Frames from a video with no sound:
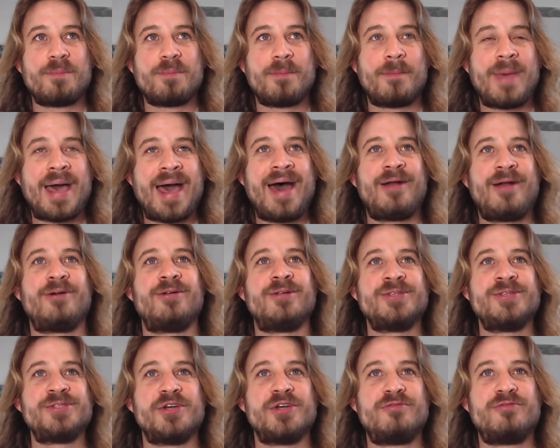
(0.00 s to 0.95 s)

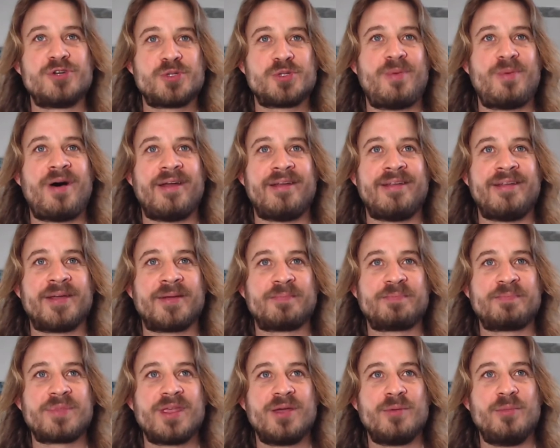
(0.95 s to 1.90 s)
patterns of responding,
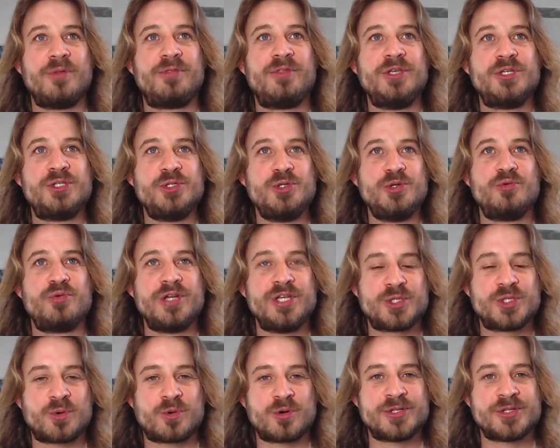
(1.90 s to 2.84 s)
with these new
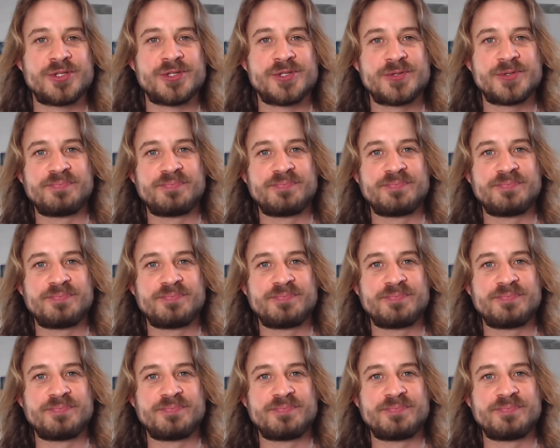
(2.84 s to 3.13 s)
resources.